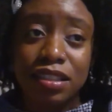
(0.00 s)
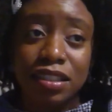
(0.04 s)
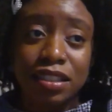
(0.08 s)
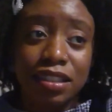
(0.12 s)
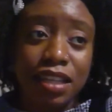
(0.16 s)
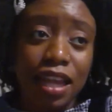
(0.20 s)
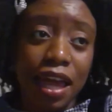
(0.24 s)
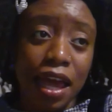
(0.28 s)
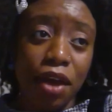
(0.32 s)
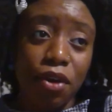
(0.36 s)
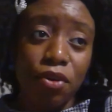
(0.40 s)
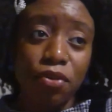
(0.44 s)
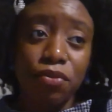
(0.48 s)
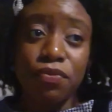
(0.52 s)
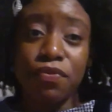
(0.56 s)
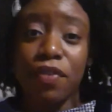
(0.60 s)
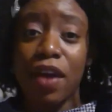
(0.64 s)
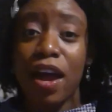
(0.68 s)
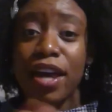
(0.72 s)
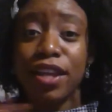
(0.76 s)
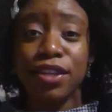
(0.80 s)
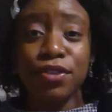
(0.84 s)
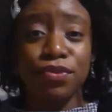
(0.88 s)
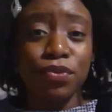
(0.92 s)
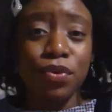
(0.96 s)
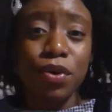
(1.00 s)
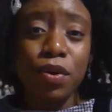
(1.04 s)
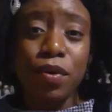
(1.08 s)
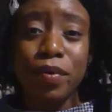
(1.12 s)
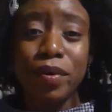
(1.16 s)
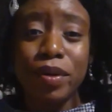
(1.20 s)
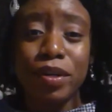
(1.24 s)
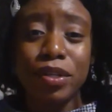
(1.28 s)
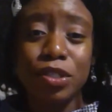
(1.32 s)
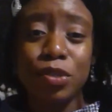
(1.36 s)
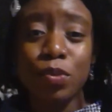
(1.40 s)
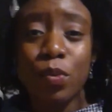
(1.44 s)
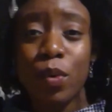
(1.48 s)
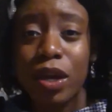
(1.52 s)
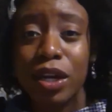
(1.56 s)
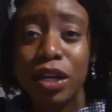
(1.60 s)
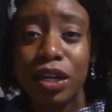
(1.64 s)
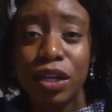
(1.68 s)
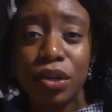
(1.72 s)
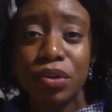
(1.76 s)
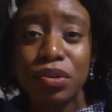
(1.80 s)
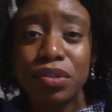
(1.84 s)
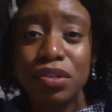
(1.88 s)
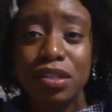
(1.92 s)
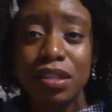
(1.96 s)
Now, fast forward 20
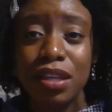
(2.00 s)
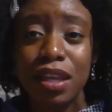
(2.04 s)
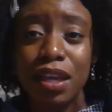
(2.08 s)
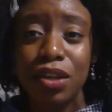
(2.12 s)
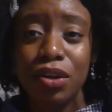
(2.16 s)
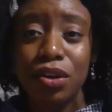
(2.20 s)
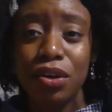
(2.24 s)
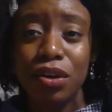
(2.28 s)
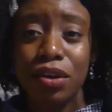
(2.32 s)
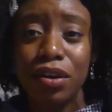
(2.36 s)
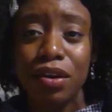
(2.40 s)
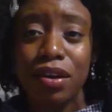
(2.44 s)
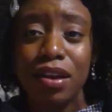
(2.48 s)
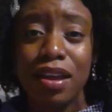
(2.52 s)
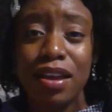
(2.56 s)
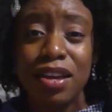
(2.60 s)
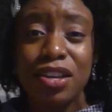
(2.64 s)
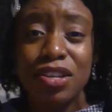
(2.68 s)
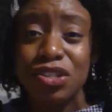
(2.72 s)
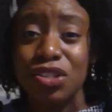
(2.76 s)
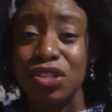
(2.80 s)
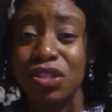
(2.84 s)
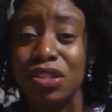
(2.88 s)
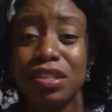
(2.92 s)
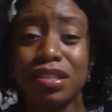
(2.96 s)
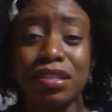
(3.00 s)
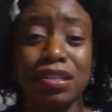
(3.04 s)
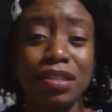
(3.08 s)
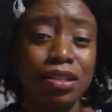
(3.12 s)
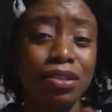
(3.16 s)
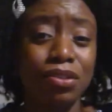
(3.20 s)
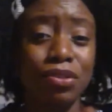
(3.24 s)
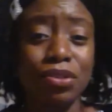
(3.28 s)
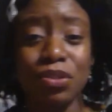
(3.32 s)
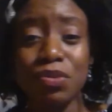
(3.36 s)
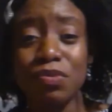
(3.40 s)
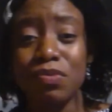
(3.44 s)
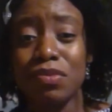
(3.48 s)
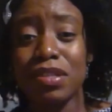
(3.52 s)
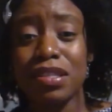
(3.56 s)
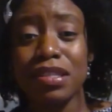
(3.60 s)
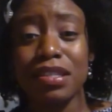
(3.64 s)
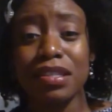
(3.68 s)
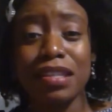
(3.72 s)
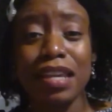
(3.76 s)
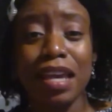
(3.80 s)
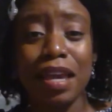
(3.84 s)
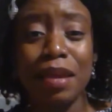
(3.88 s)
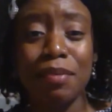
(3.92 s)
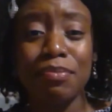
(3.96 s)
years later, she's still doing the
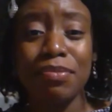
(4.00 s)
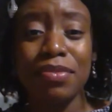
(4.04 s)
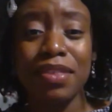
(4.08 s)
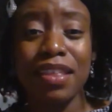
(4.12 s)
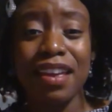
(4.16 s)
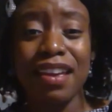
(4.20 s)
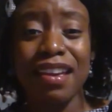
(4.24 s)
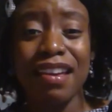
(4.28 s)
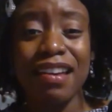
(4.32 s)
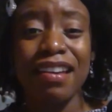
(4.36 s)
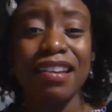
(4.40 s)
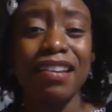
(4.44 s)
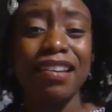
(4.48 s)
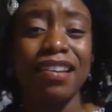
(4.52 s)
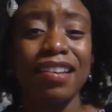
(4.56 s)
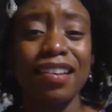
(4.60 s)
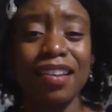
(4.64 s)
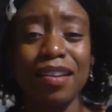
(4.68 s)
same thing.